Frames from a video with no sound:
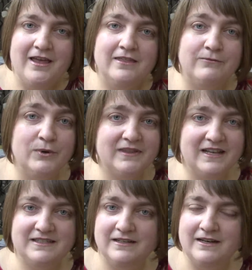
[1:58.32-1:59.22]
The work
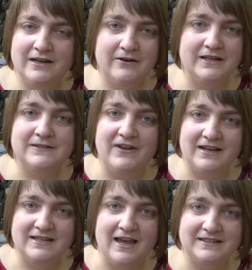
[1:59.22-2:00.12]
that's done here is
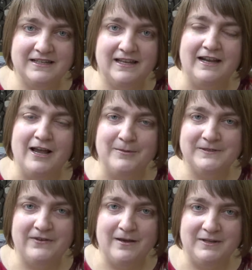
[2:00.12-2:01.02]
fantastic and
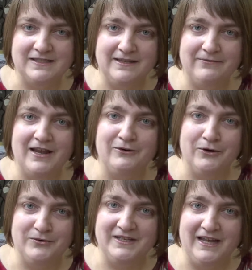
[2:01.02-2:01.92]
helps families live and
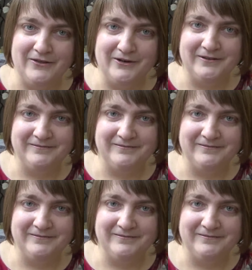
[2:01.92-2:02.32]
grow together.